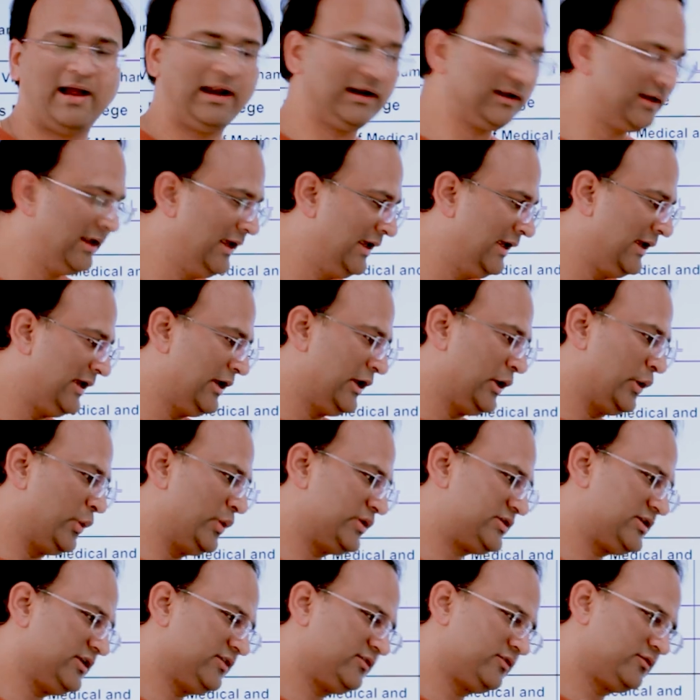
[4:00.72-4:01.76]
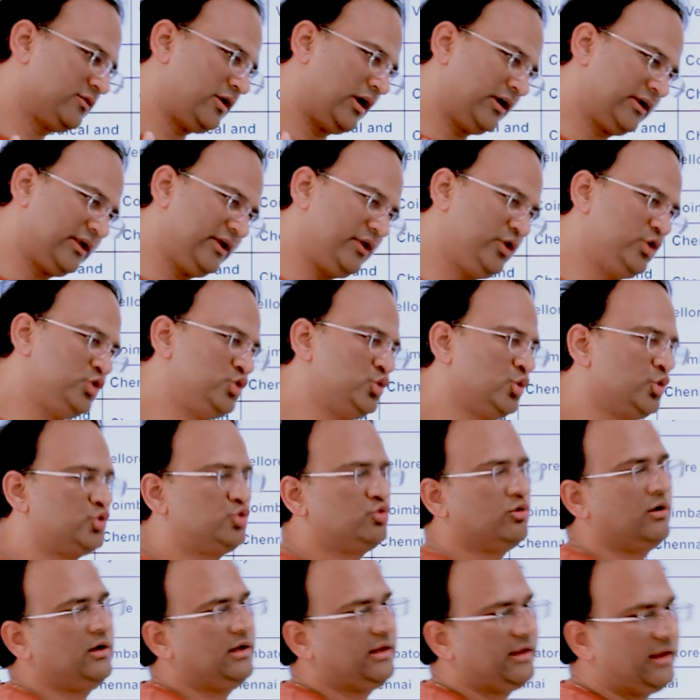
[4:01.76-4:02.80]
fact, which is not a
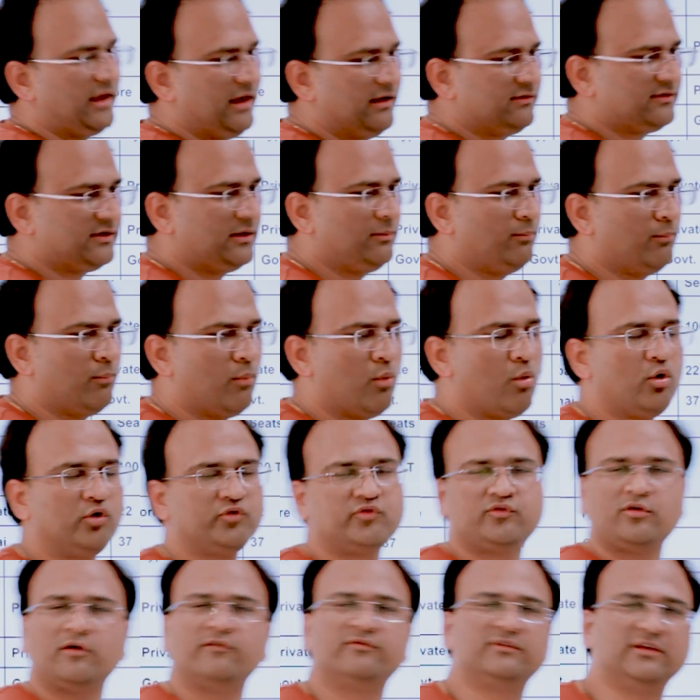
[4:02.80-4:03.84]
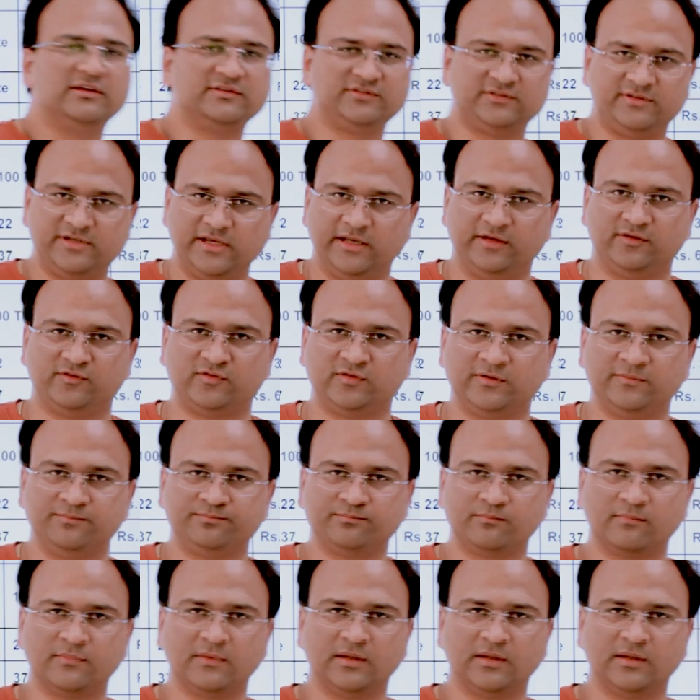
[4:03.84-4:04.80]
usual case in most of the states.